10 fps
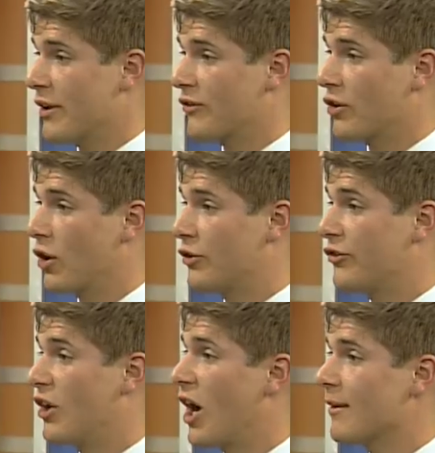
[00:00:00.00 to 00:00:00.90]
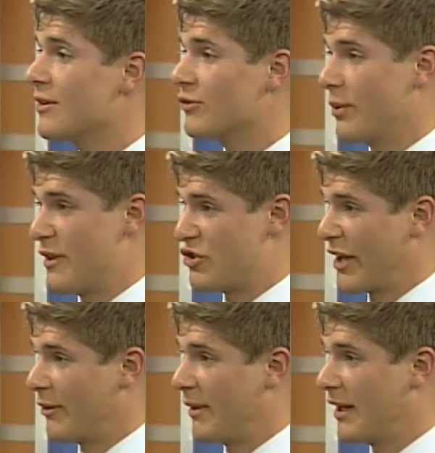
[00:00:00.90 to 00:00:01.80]
It's called synonymous with a
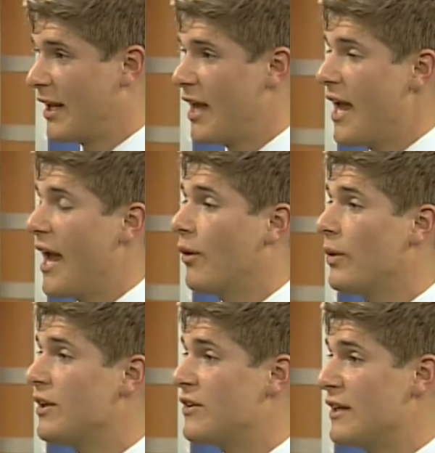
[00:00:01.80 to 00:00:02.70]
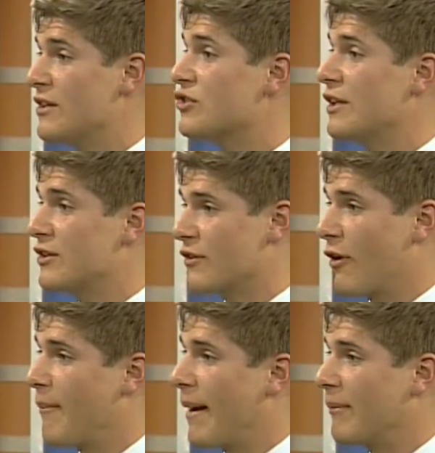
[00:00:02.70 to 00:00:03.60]
gentleman. Okay. And we teach each of
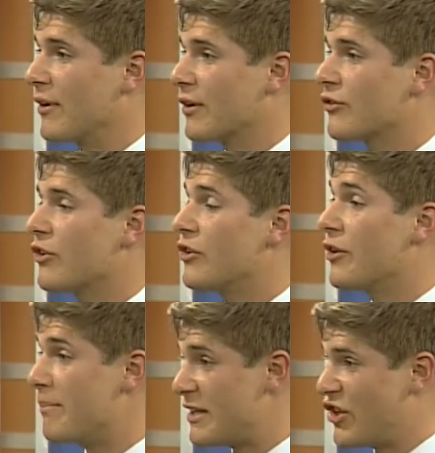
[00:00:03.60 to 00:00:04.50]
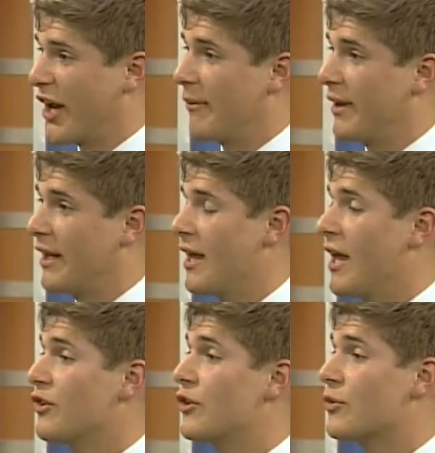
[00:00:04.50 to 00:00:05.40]
our members to be gentlemen, okay.
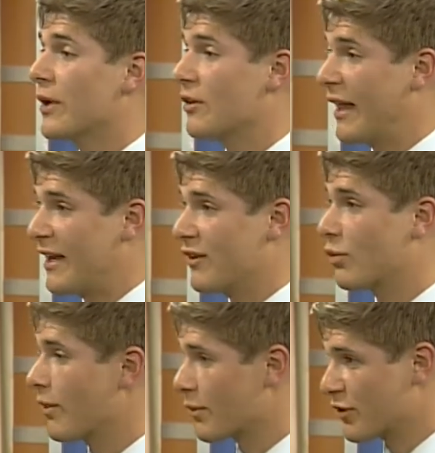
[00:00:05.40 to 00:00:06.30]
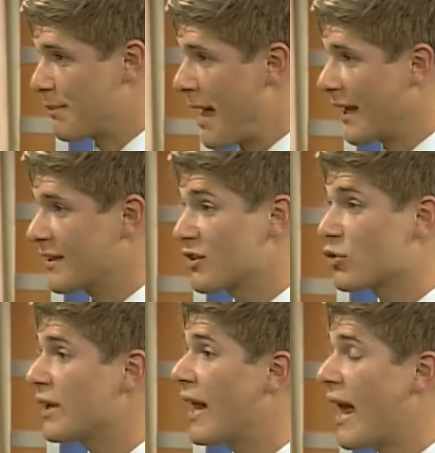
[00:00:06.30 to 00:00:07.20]
to treat ladies with respect, okay. to
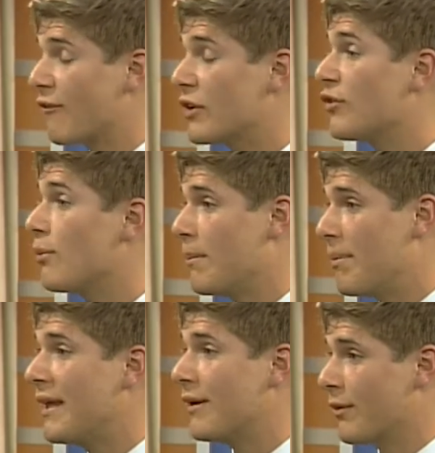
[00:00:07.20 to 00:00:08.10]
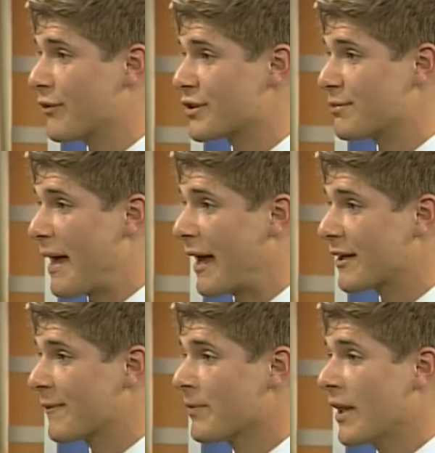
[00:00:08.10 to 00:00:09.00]
treat every human being with respect.
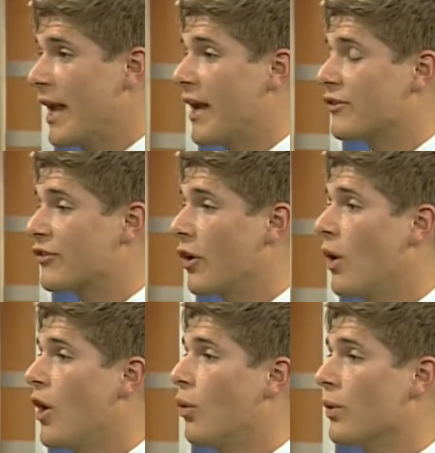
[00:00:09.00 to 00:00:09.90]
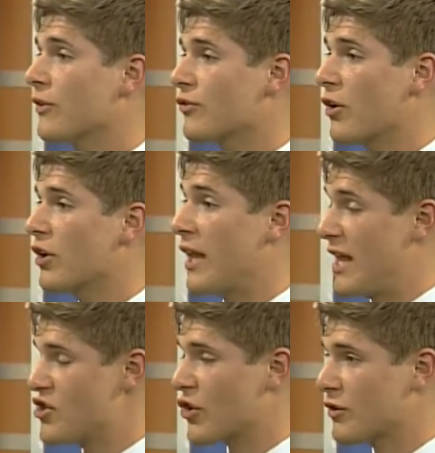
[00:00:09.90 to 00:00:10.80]
And so we started
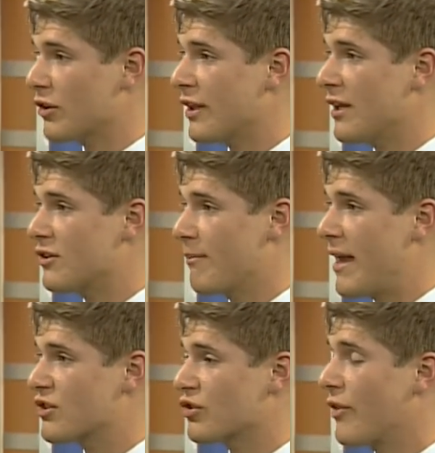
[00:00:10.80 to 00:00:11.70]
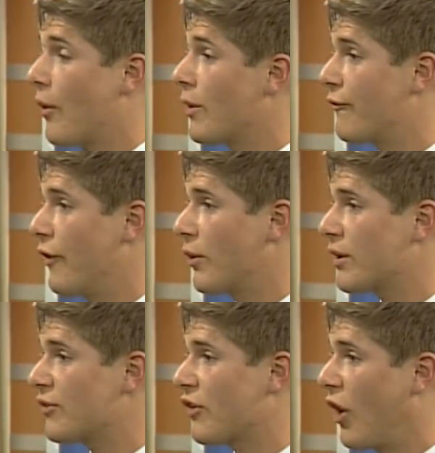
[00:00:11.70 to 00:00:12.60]
internally to make sure that we
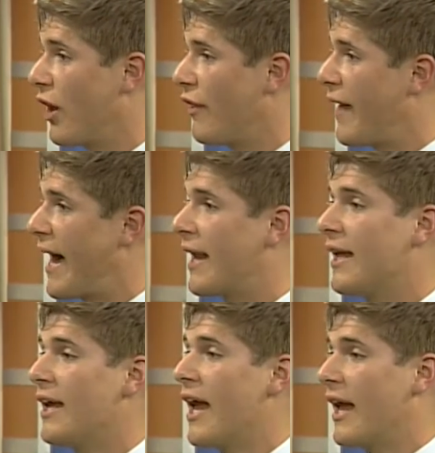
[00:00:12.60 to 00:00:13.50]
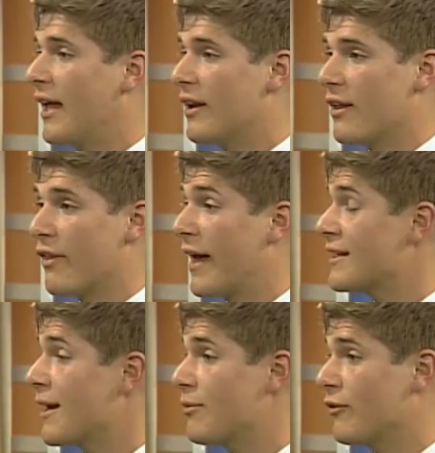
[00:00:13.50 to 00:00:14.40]
focused on that. And that
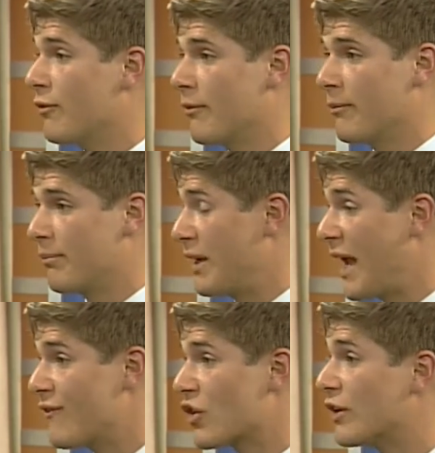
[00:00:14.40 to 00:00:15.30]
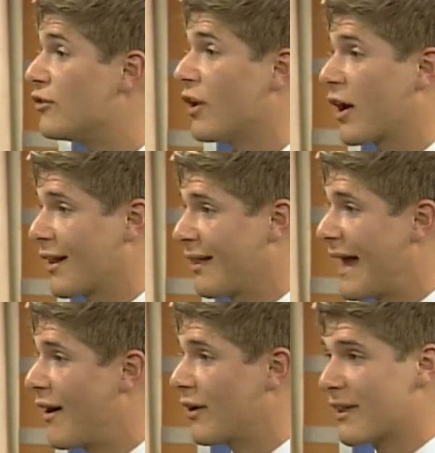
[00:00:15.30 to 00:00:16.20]
type of behavior is not
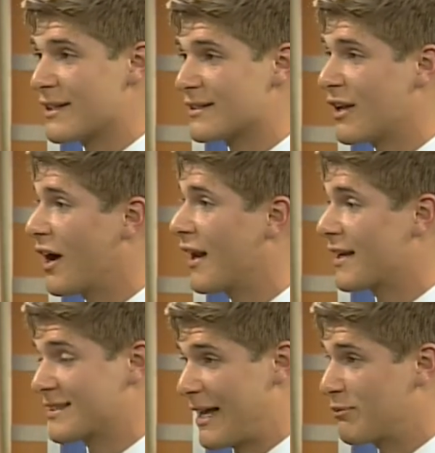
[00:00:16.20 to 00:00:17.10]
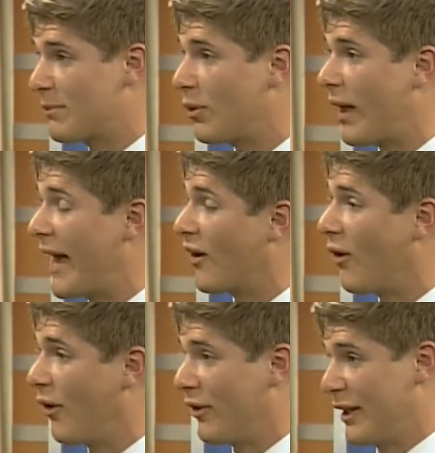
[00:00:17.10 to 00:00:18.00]
allowed, that is not acceptable at
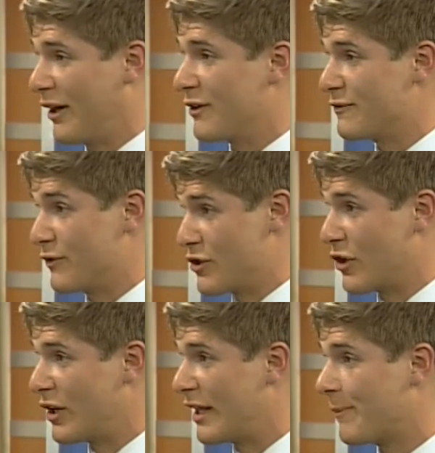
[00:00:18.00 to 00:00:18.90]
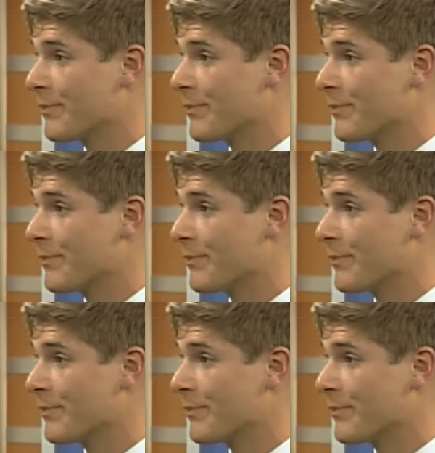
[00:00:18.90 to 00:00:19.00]
all in our fraternity.